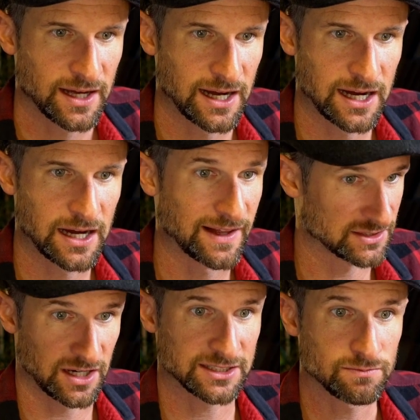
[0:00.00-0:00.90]

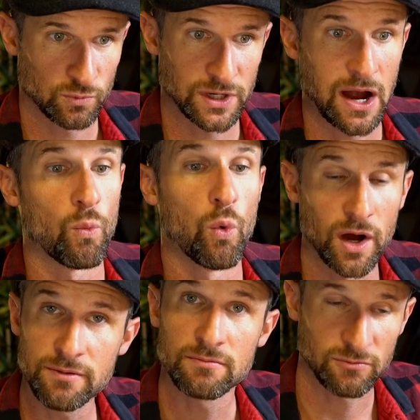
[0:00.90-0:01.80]
That's awesome. We got
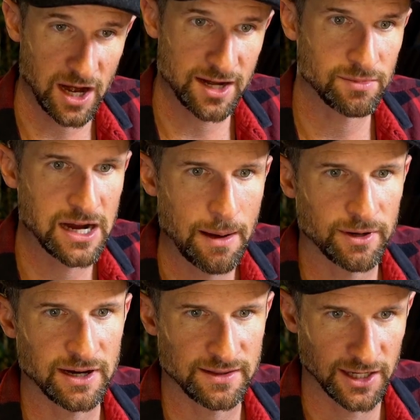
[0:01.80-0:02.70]
one random
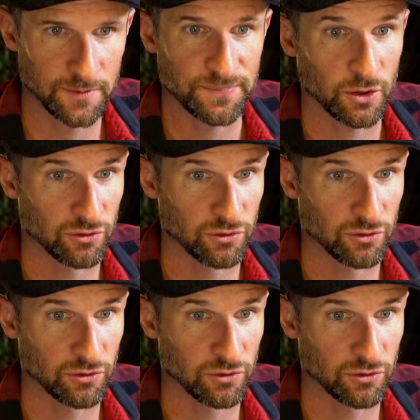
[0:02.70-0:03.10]
common right there.